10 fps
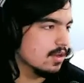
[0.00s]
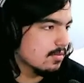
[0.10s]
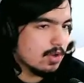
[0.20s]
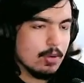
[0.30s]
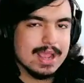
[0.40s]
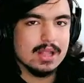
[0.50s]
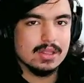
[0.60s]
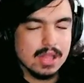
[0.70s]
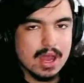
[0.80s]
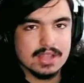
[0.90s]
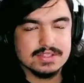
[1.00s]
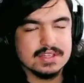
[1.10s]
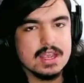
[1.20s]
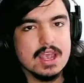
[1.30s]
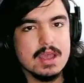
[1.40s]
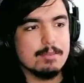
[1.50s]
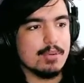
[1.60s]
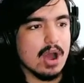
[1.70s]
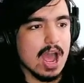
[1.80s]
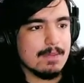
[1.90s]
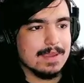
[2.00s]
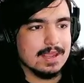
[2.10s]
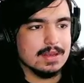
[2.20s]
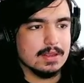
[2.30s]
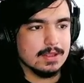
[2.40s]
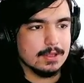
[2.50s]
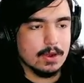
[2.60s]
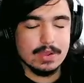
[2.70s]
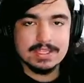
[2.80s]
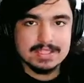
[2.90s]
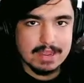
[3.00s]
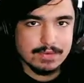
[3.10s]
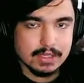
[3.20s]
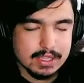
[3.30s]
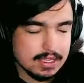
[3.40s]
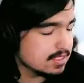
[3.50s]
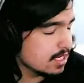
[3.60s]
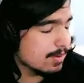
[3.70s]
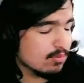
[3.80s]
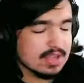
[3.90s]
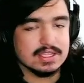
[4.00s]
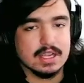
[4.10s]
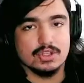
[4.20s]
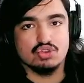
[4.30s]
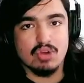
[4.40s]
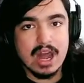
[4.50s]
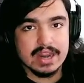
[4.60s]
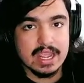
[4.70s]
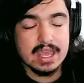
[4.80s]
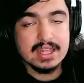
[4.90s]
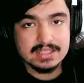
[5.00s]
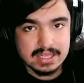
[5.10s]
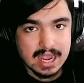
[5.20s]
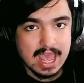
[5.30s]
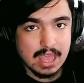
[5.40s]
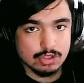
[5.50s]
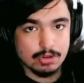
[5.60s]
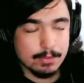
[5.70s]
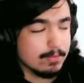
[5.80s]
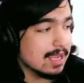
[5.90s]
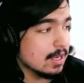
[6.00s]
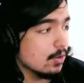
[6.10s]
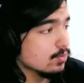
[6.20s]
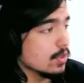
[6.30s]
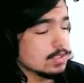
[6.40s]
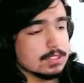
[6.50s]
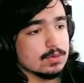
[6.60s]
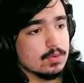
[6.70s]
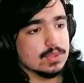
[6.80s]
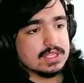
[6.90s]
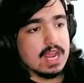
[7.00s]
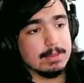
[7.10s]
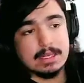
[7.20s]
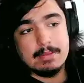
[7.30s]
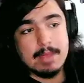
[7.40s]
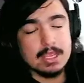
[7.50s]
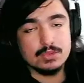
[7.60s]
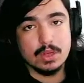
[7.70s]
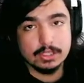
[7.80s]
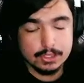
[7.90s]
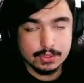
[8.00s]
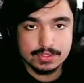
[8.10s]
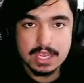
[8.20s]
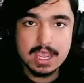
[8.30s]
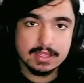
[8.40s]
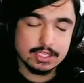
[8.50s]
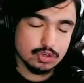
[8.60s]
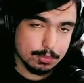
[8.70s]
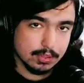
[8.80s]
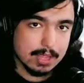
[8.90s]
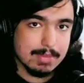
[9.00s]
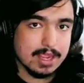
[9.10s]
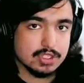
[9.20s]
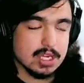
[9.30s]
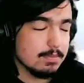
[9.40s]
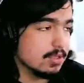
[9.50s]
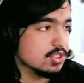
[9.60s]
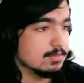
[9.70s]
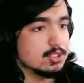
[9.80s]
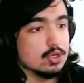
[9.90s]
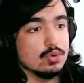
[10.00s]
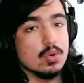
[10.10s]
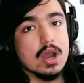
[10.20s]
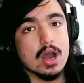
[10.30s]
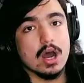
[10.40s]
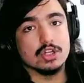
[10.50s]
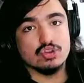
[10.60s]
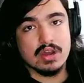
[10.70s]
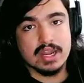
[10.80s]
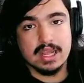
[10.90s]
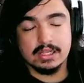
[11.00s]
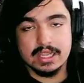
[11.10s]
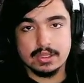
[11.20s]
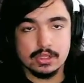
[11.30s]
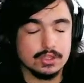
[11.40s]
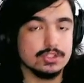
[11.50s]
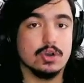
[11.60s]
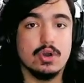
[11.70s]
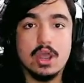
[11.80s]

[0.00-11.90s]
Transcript: Omega lost. But, I mean, you know, he's going to be wrestling Andrade tonight at Triple Mania. Who knows what's going to happen? He may as well lose the AAA Mega Championship to Andrade El Idolo. So,